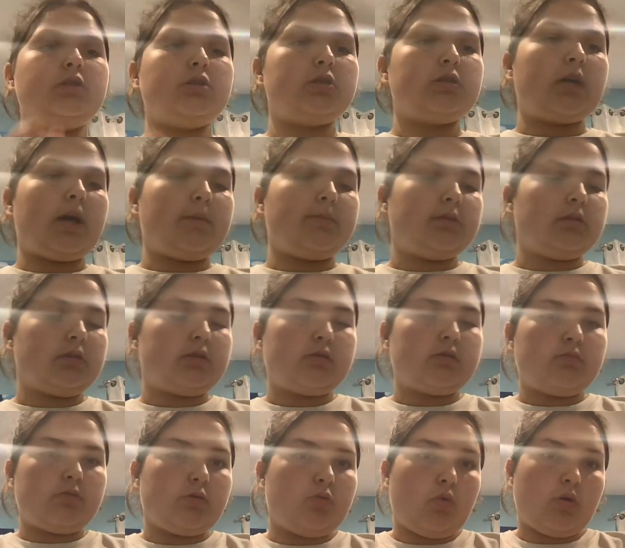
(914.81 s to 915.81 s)
just happens
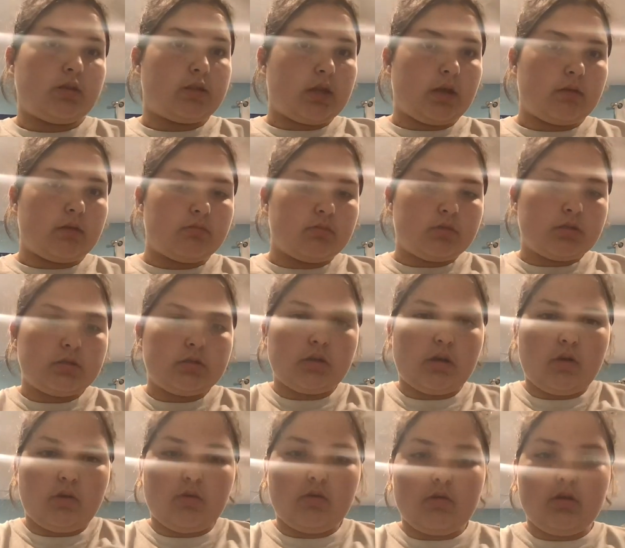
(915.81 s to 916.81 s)
to be one of them,
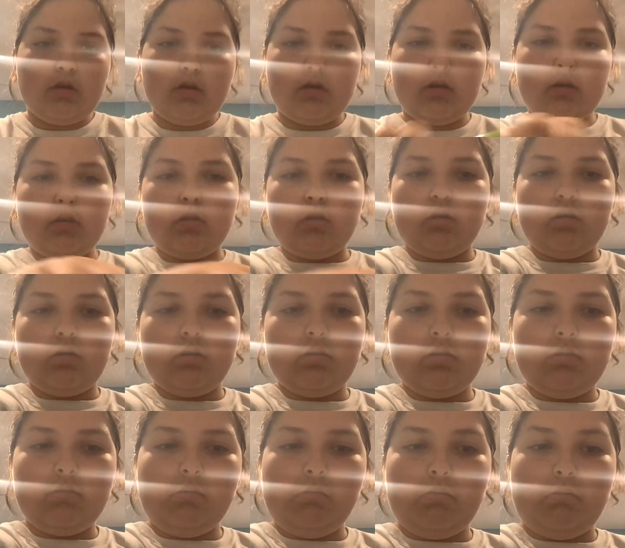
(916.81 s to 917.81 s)
so
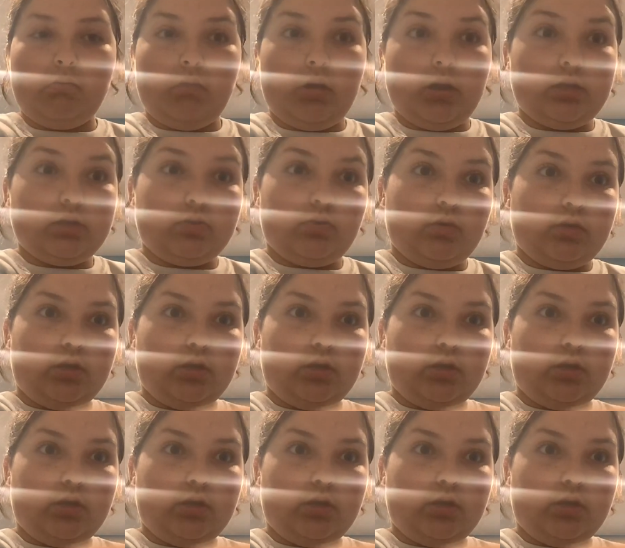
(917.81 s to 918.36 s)
might as well